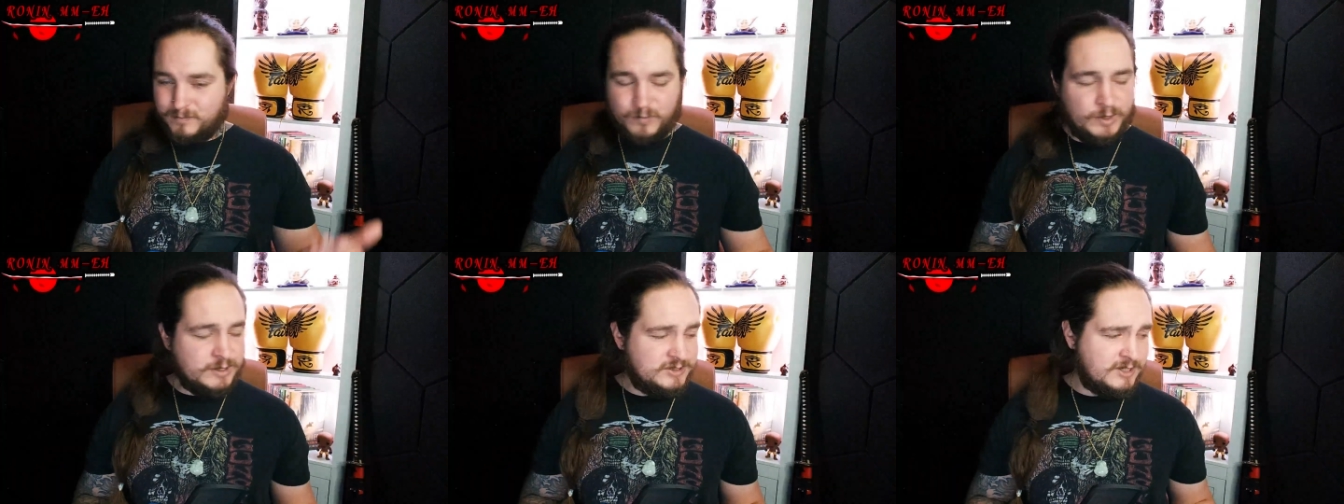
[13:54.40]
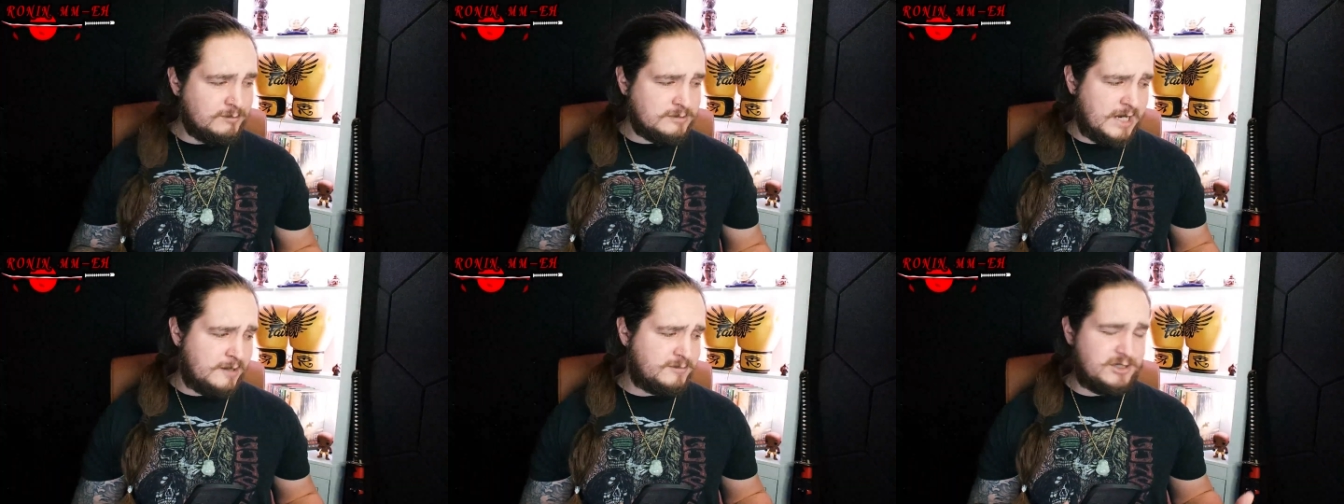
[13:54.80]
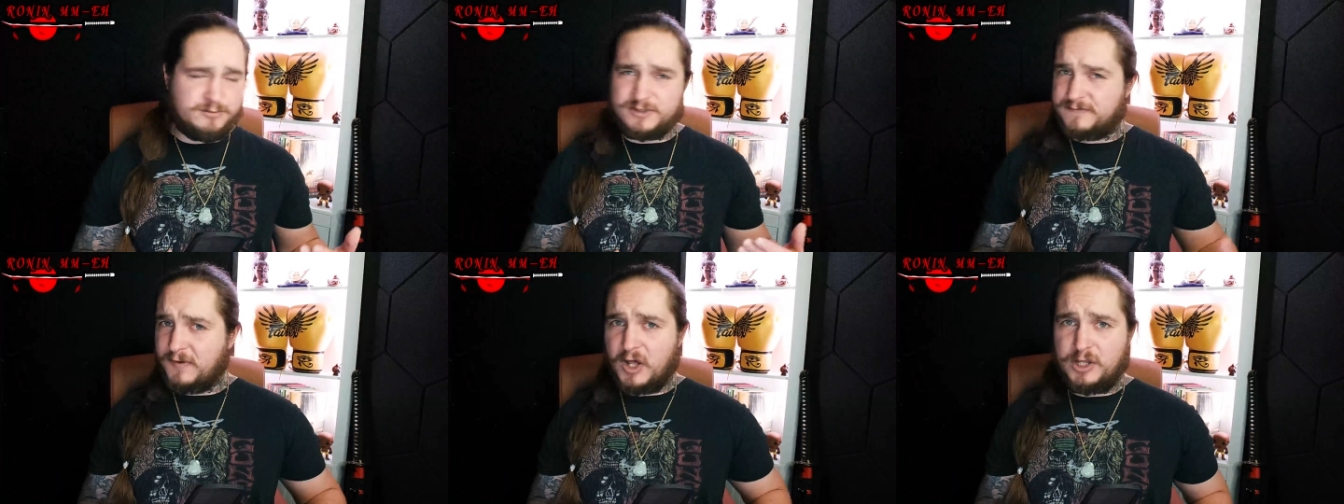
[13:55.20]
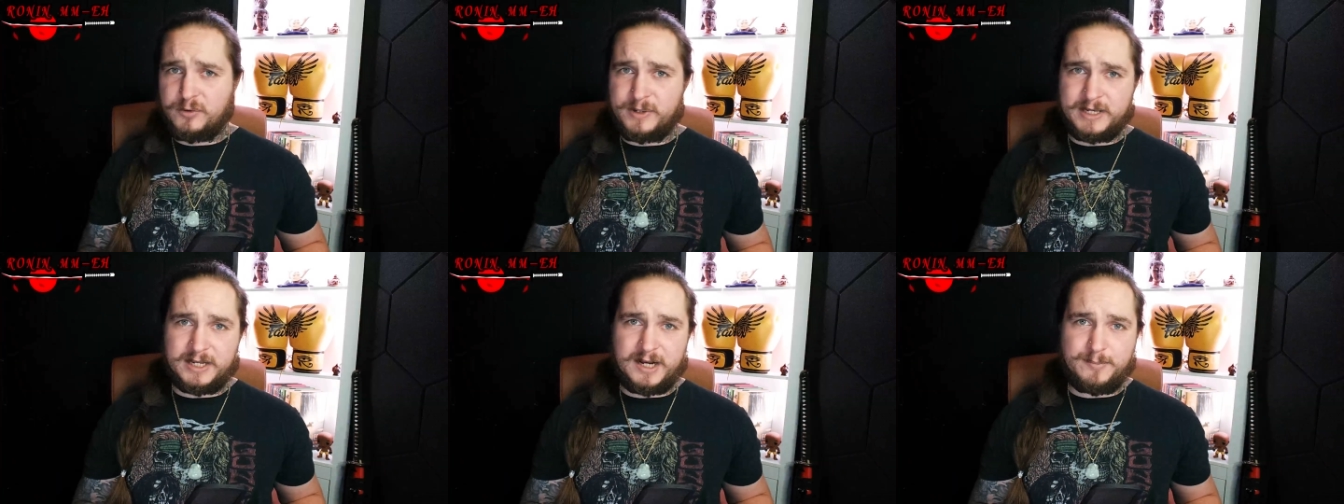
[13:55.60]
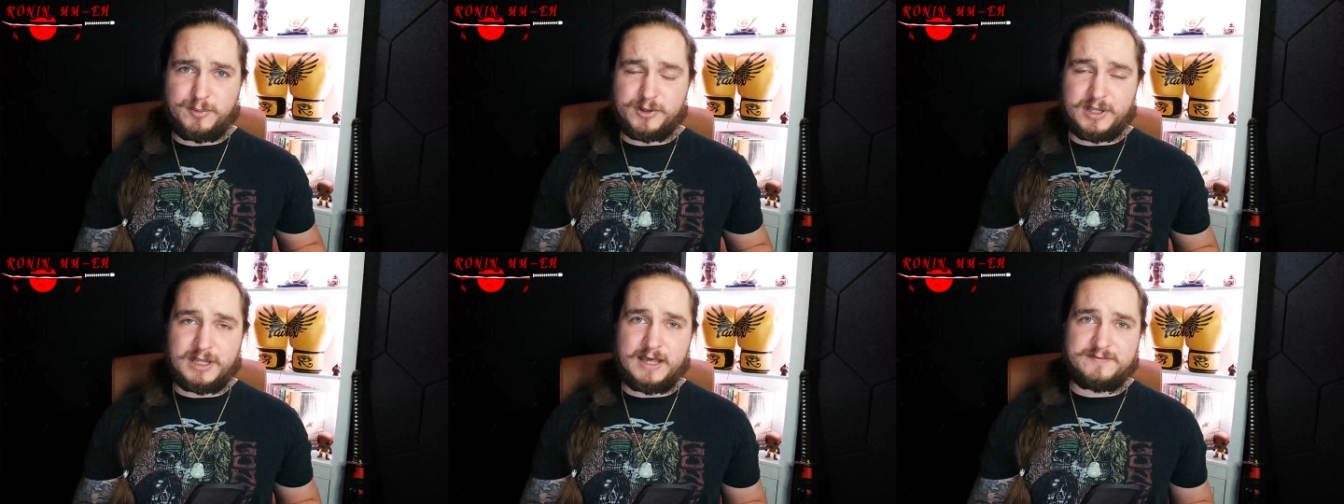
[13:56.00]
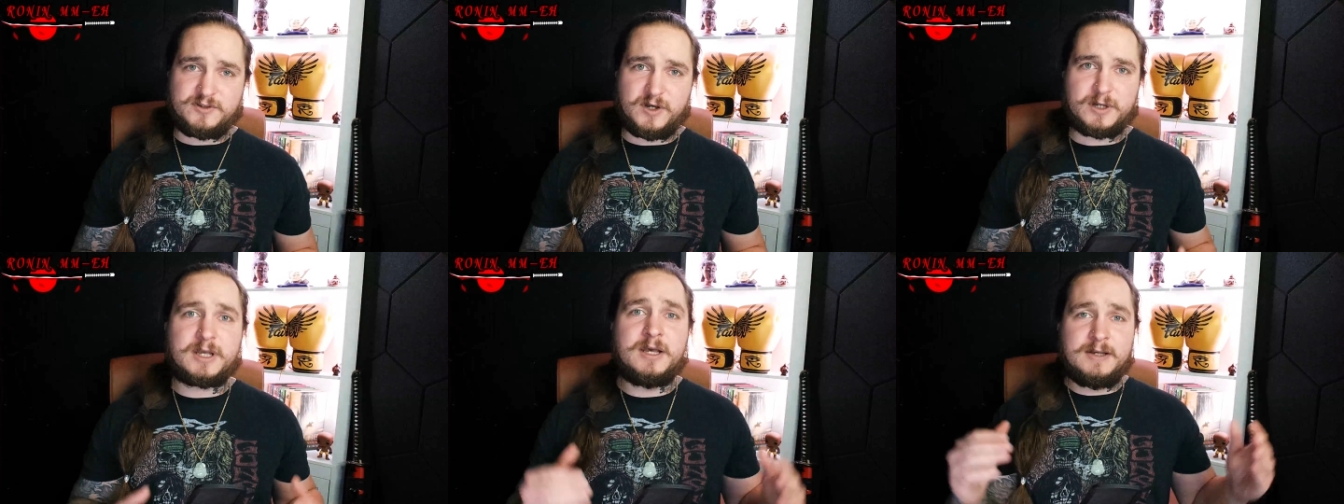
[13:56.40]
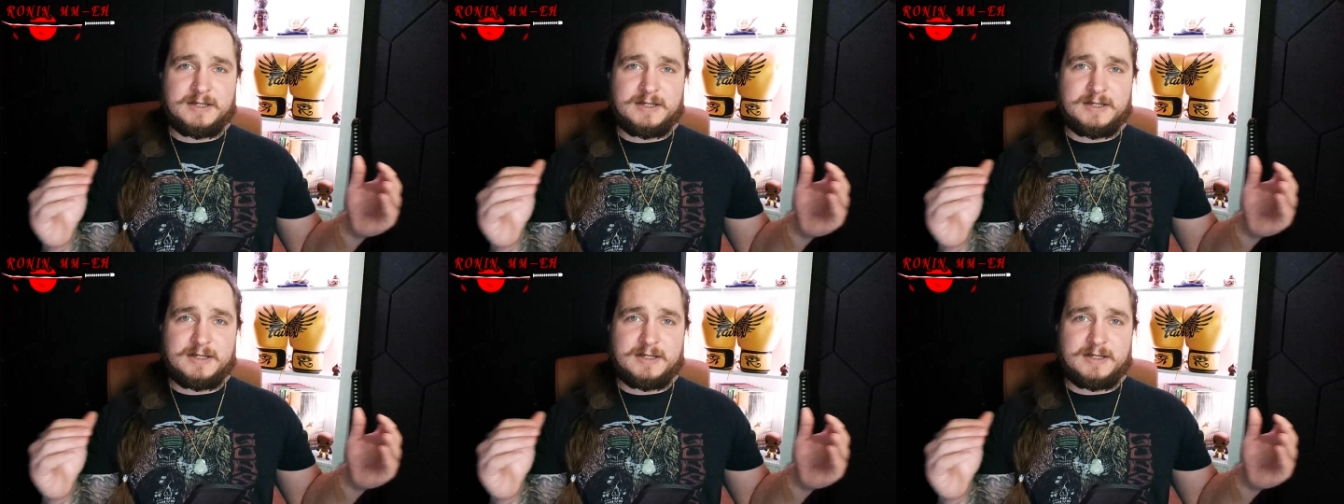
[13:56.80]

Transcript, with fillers: Sometimes he was following it up with a left hook.